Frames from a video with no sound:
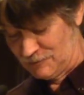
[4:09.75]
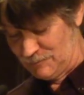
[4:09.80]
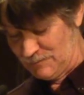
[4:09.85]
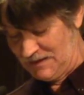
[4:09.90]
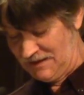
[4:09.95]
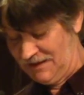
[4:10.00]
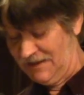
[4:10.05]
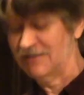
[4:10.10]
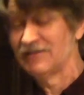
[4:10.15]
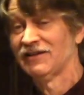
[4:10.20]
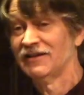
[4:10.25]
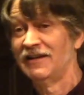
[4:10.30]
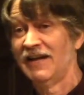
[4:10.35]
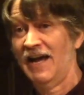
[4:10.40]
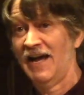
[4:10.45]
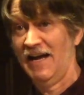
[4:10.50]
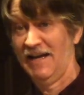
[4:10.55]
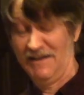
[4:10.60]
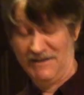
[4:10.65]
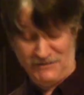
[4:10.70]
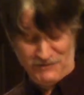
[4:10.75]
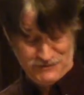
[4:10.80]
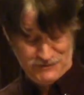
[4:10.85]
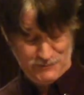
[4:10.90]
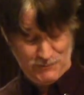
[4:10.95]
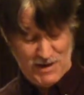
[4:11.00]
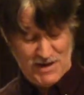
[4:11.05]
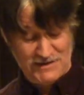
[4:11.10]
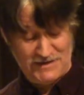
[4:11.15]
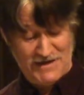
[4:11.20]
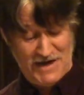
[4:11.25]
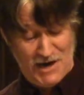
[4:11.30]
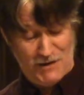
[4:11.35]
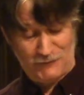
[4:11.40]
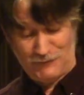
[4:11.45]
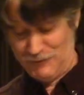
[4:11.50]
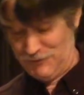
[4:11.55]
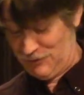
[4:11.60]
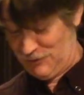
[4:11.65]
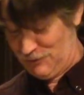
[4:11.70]
meeting today in just about an hour
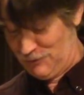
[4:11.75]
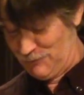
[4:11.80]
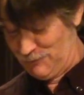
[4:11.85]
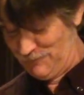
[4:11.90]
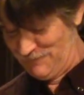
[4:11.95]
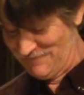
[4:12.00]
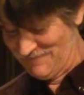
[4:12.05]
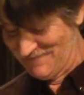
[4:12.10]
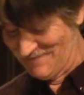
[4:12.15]
or two